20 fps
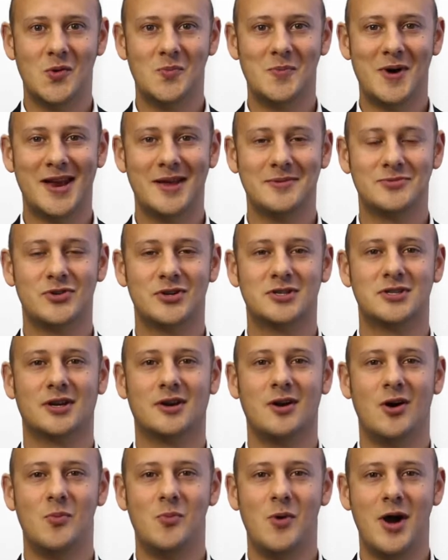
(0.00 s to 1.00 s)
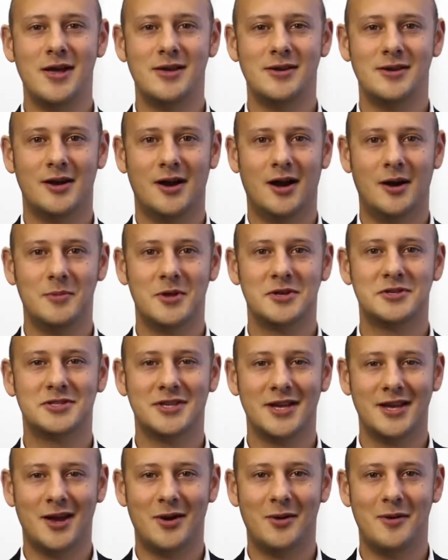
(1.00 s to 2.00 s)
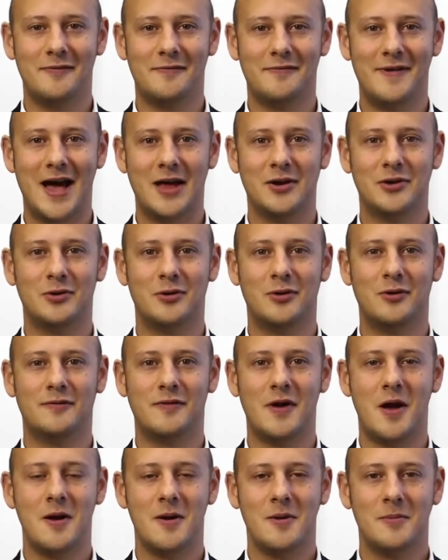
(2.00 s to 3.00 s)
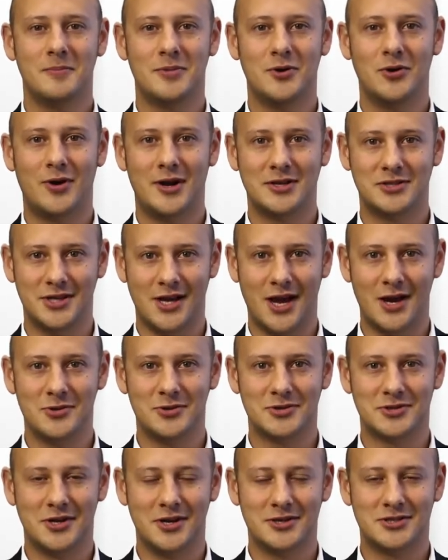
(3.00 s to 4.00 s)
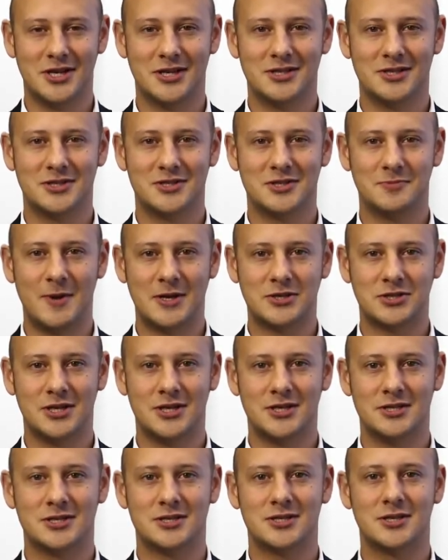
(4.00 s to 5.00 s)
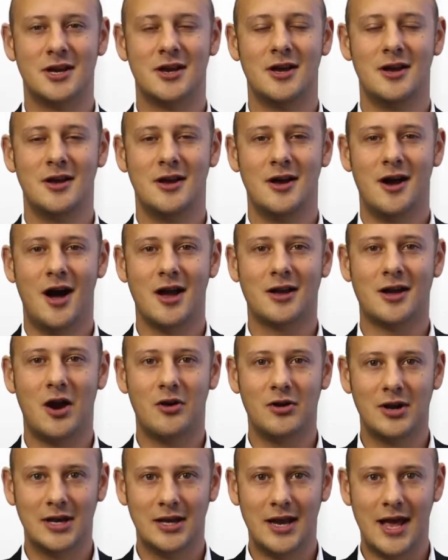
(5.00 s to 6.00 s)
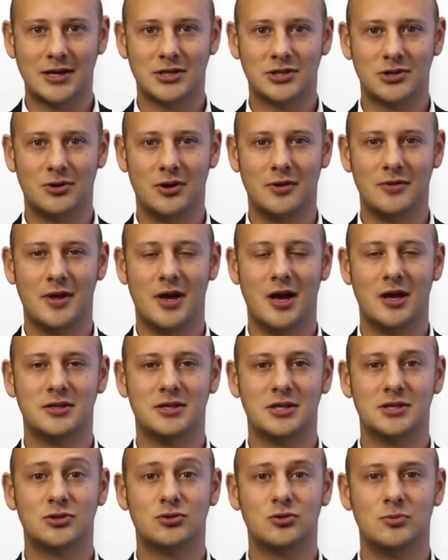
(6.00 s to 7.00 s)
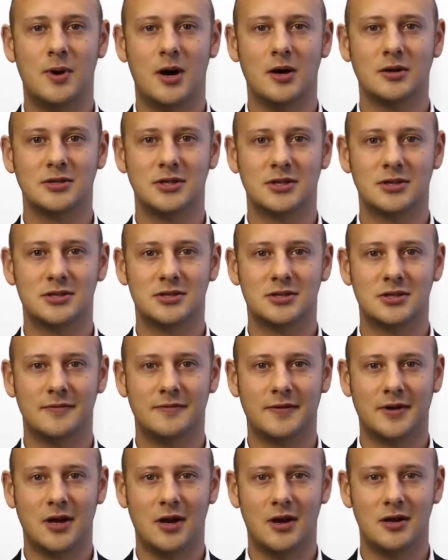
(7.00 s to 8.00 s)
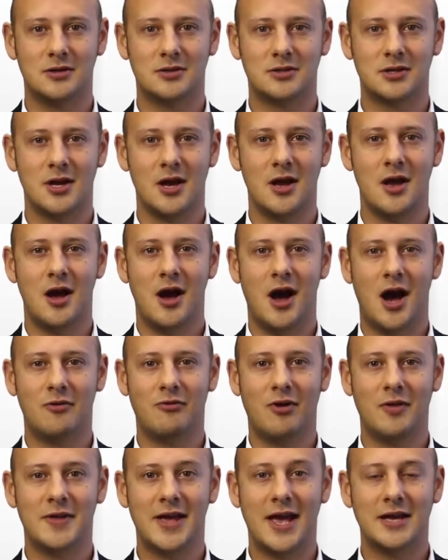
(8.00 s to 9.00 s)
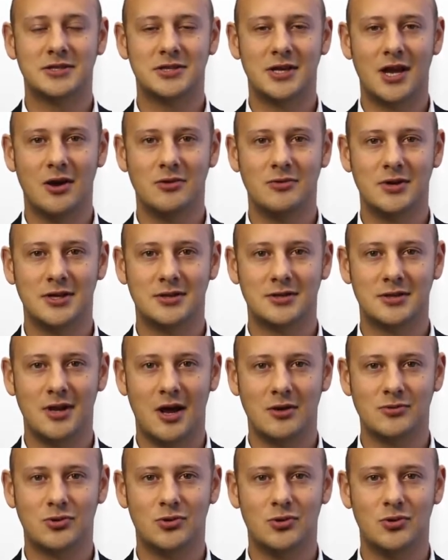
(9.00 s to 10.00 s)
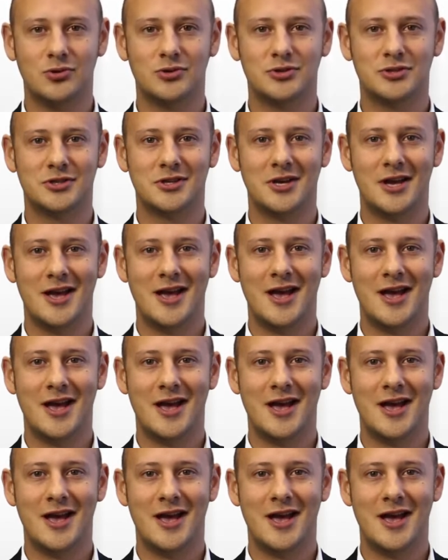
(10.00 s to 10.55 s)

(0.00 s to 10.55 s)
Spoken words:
My name's Richard Conway. I'm the CEO and founder of Pure SEO, the search engine specialist. I currently lecture on the digital marketing certificate. I run the SEO Need to Know course,